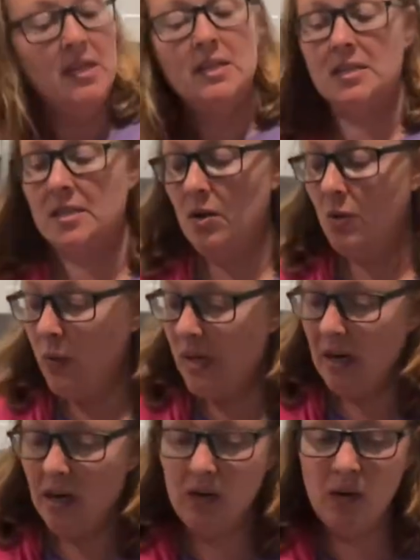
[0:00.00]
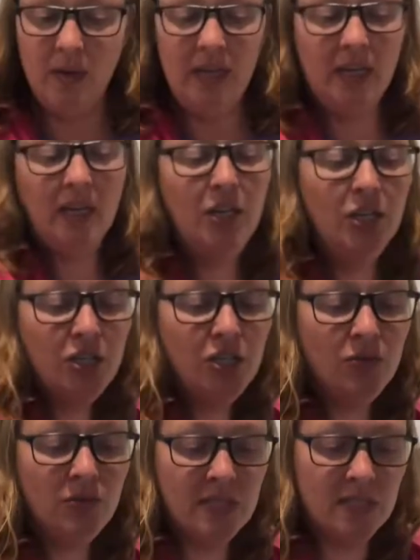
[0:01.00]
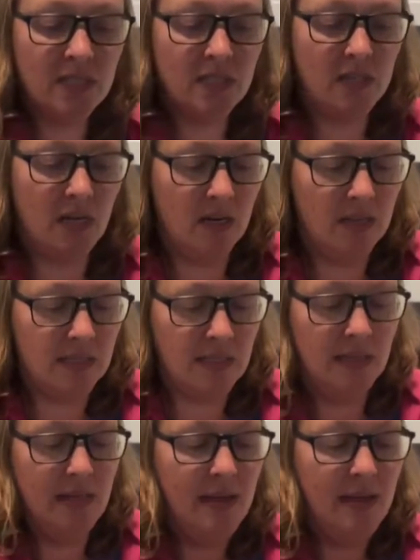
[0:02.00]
So we are going to start